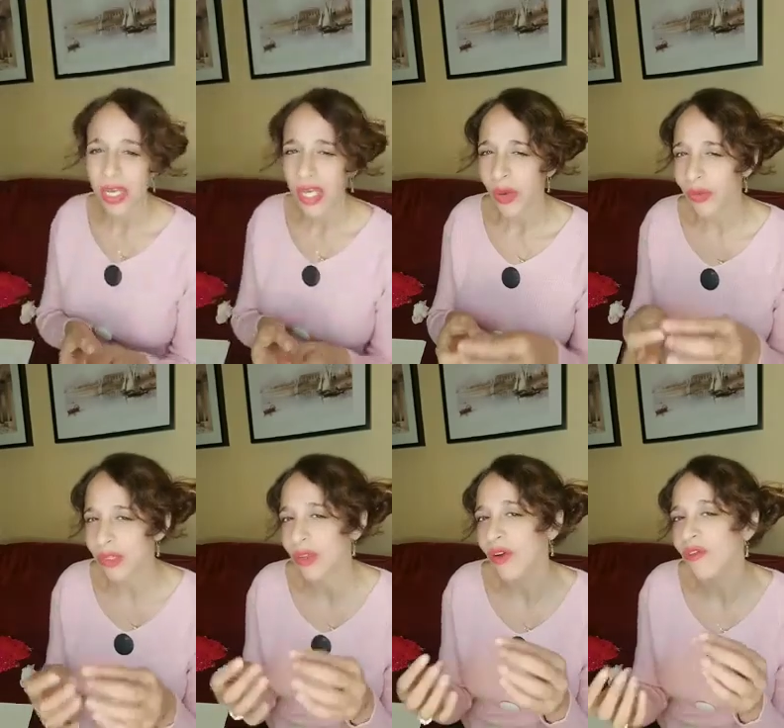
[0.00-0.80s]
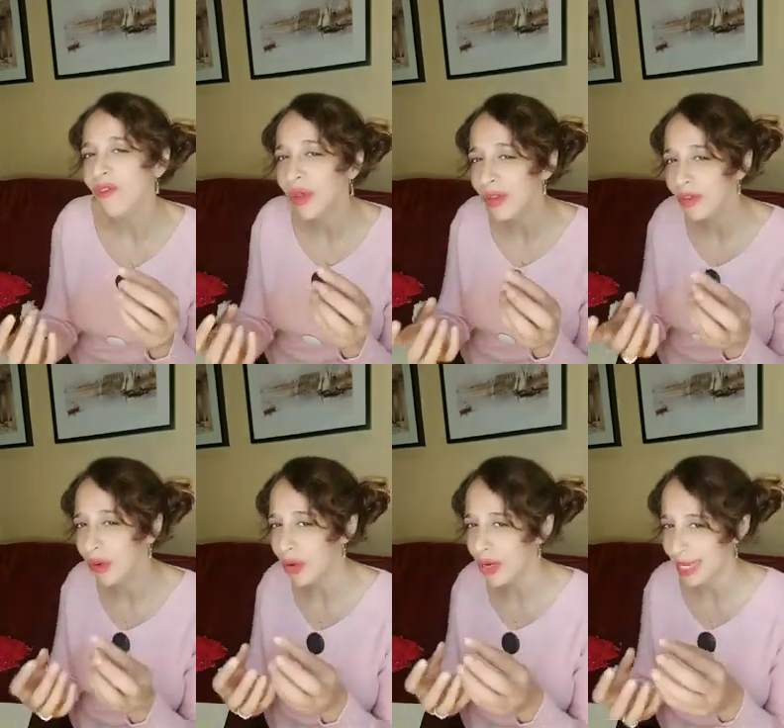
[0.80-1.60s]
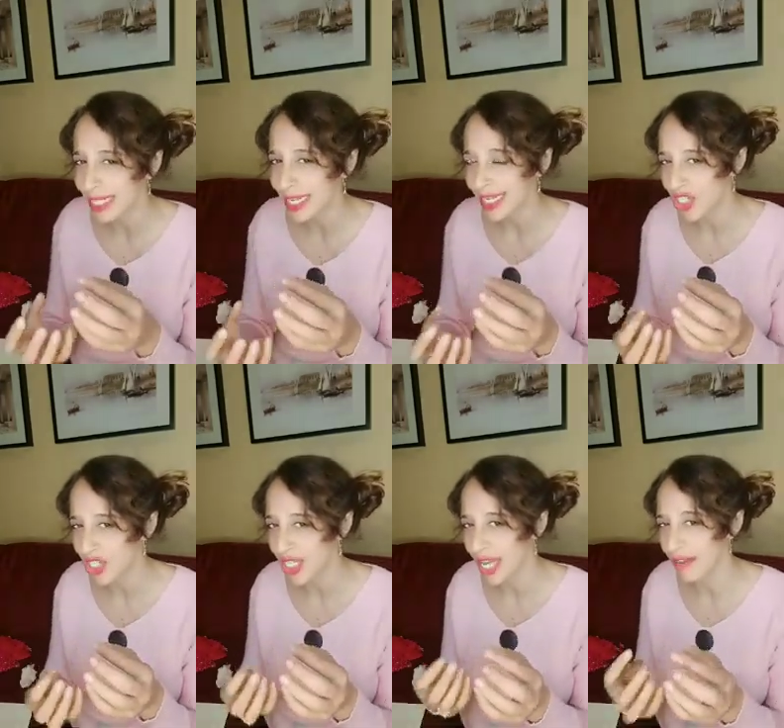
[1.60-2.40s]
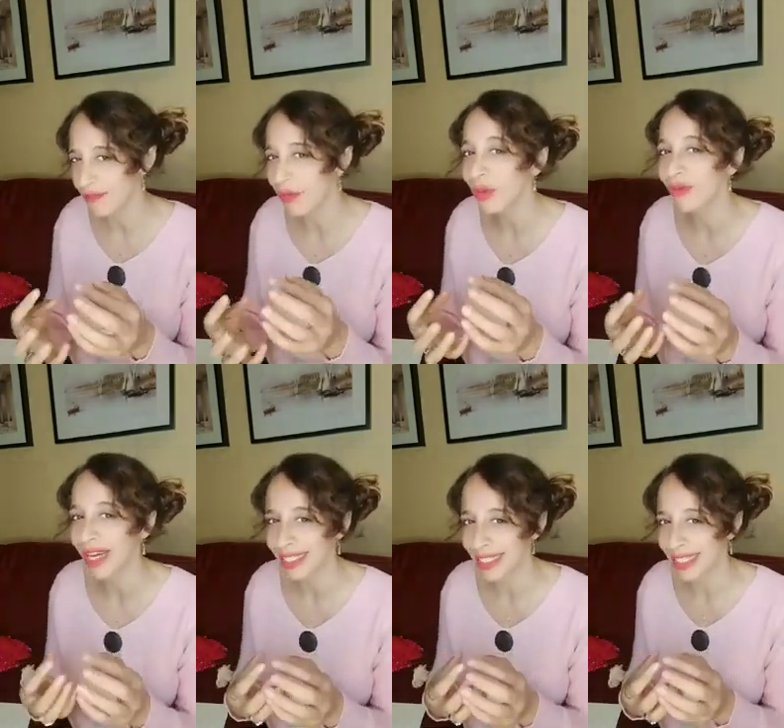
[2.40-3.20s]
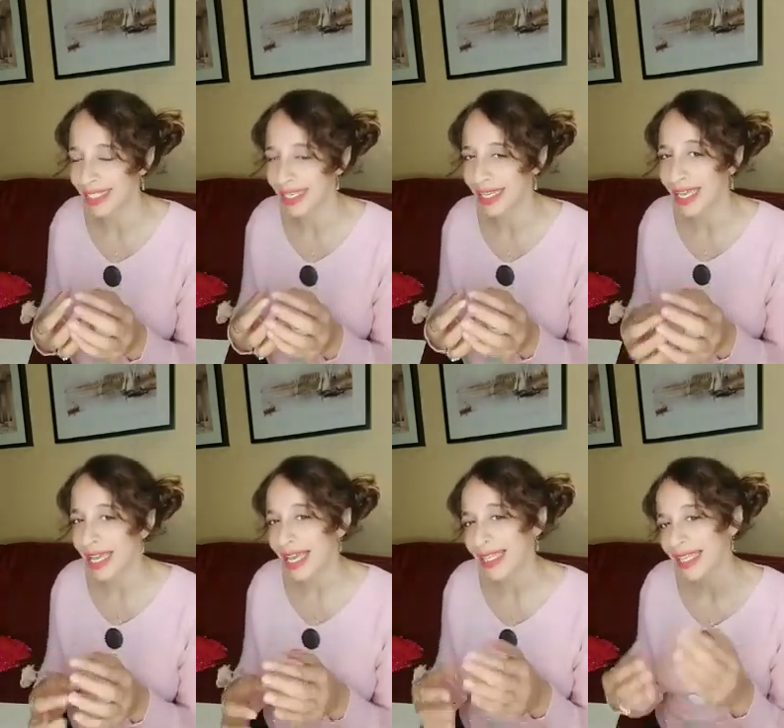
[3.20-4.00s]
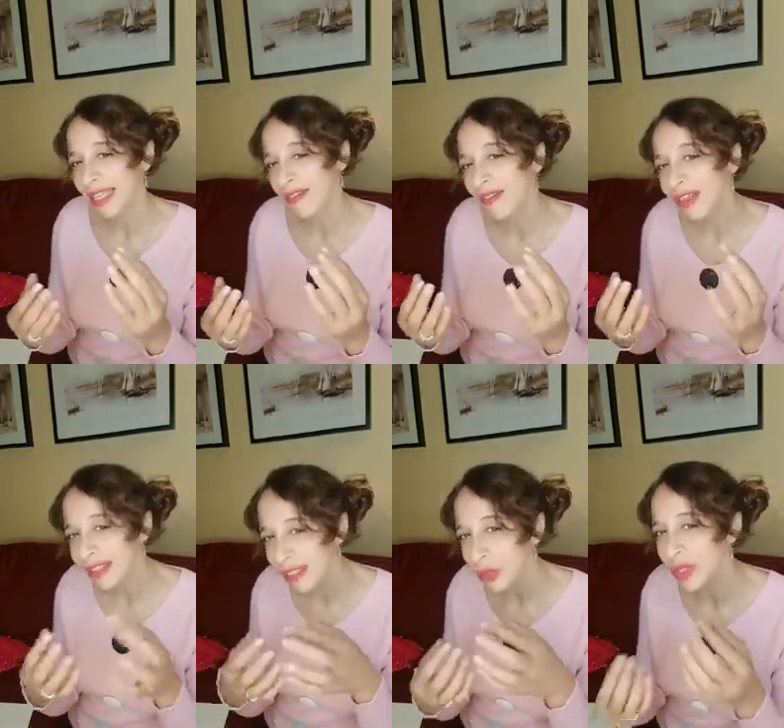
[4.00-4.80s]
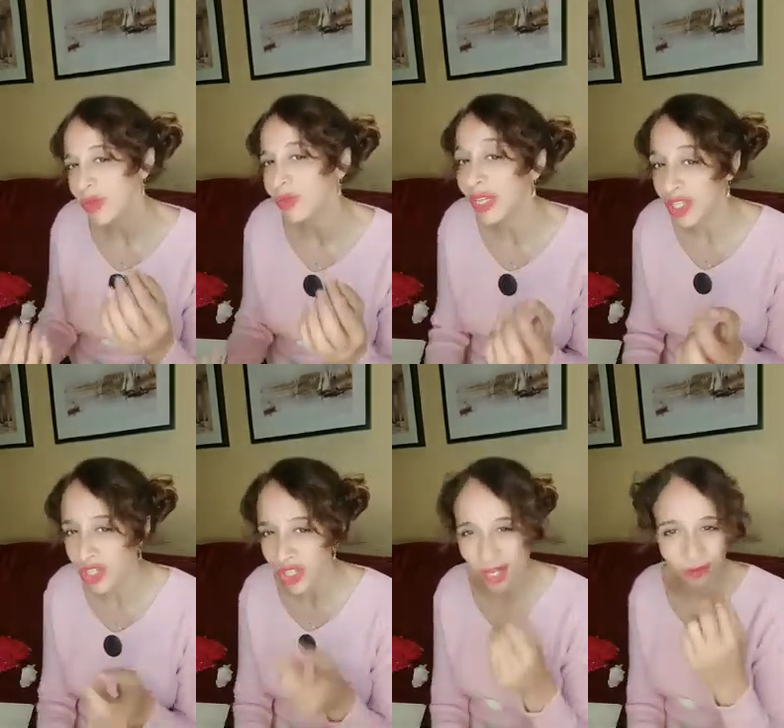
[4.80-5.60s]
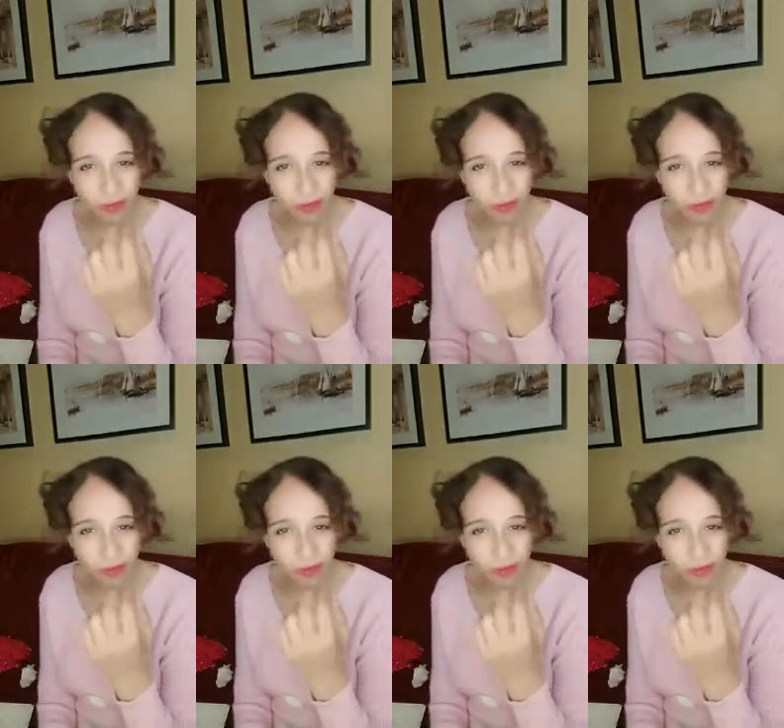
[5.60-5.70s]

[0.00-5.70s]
it was full of ornamentation and full of ideas that they felt that it was rich and